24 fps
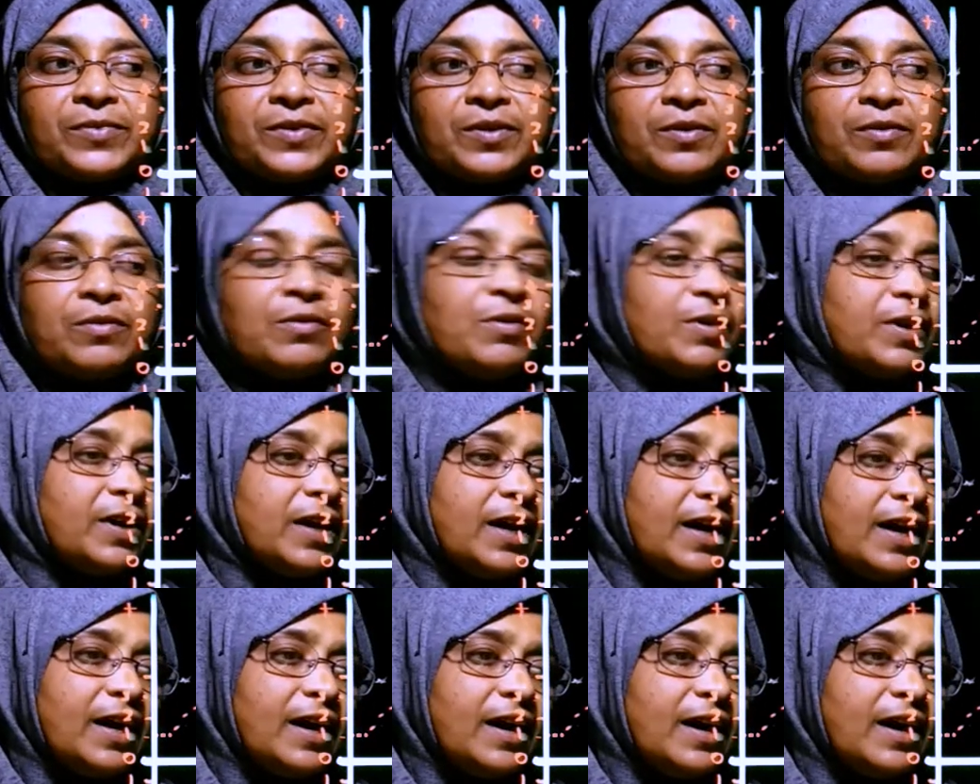Okay,
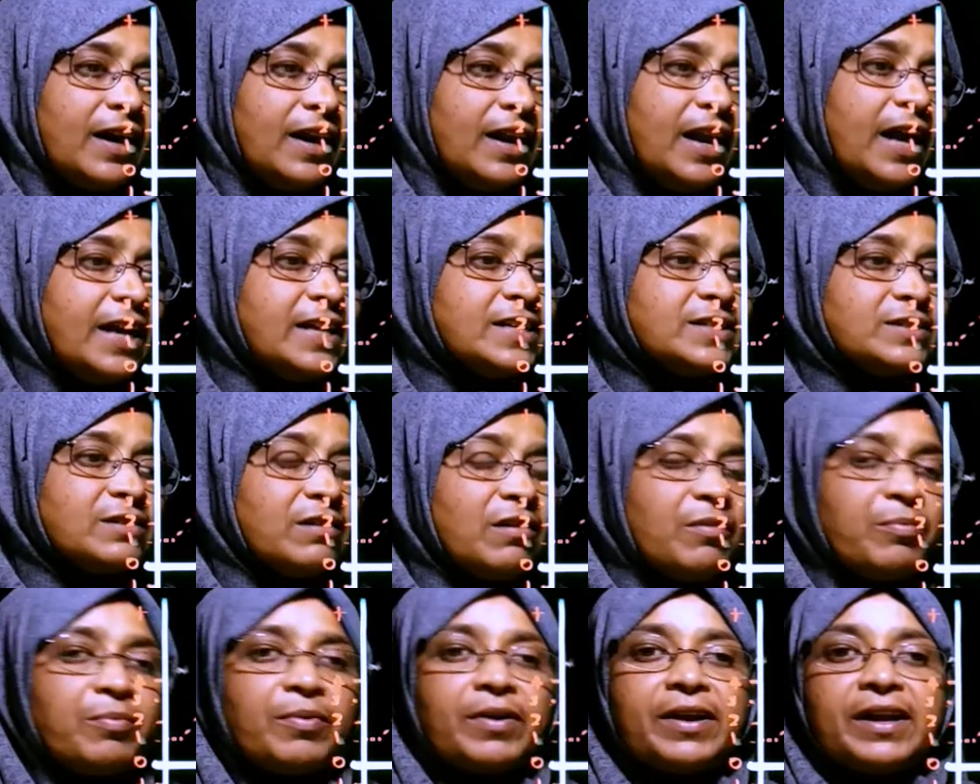let's
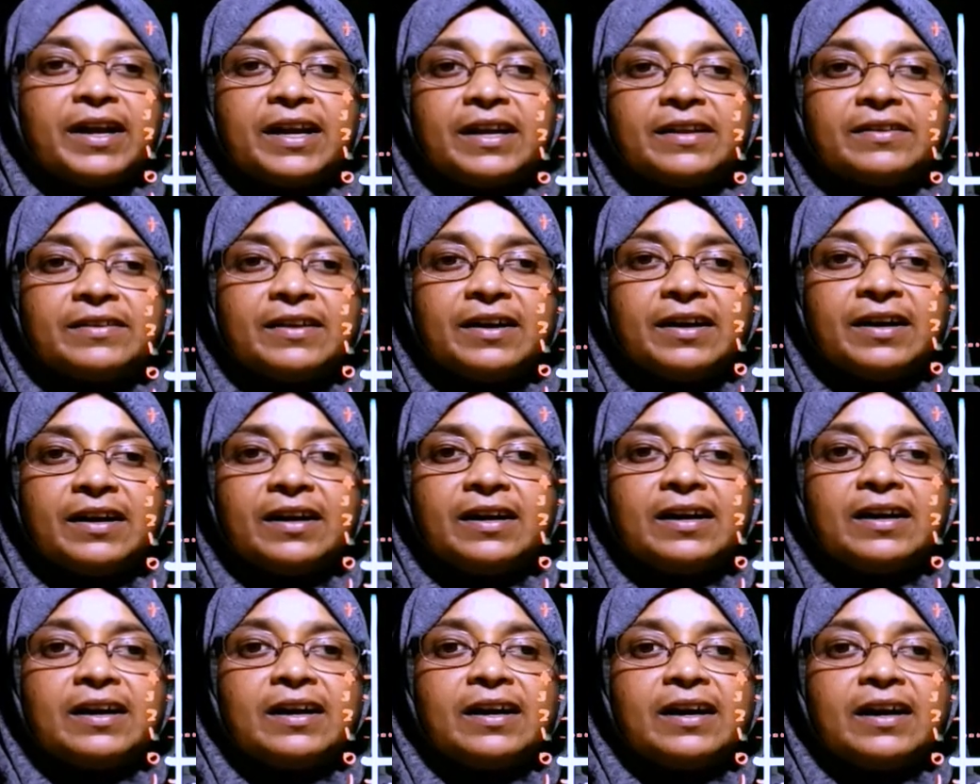operate the
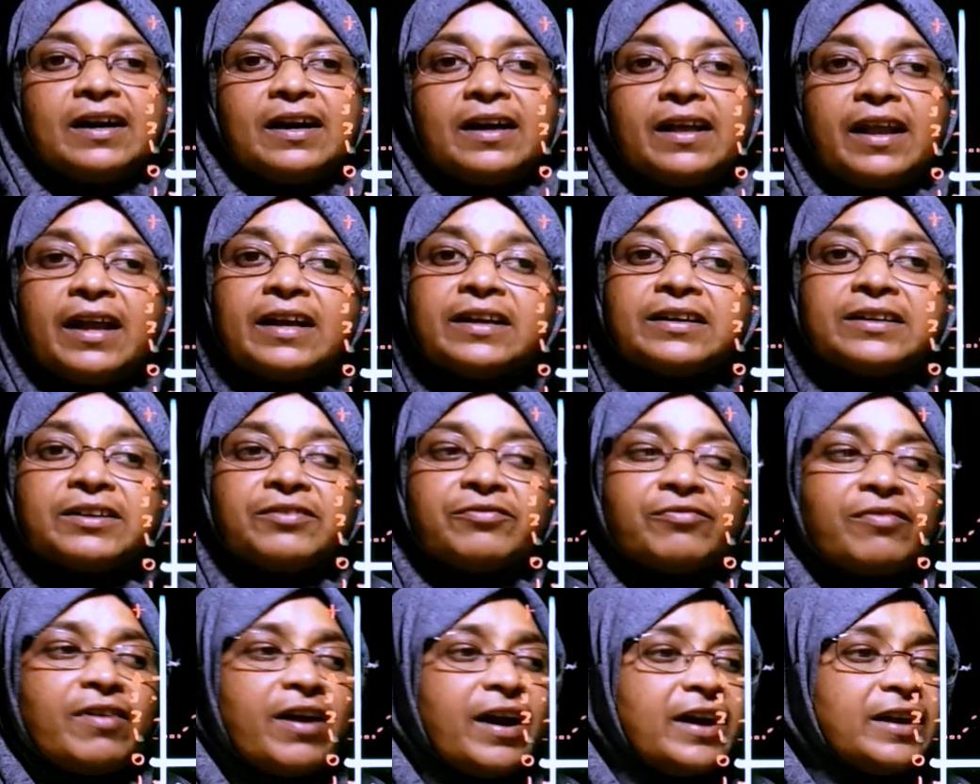
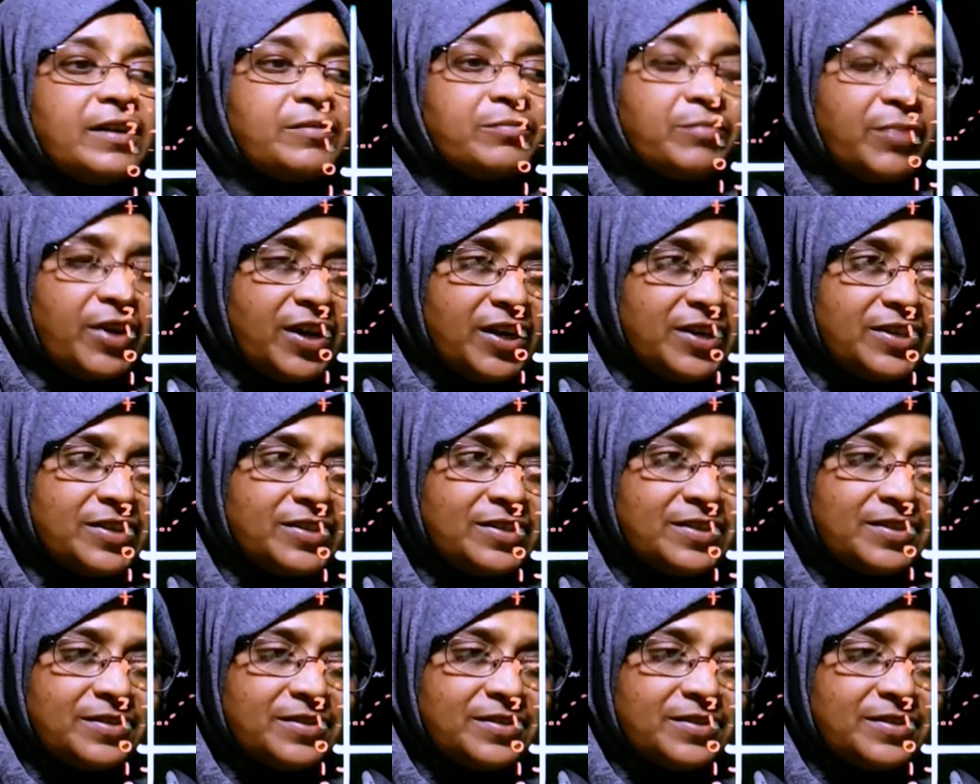rectifying bridge.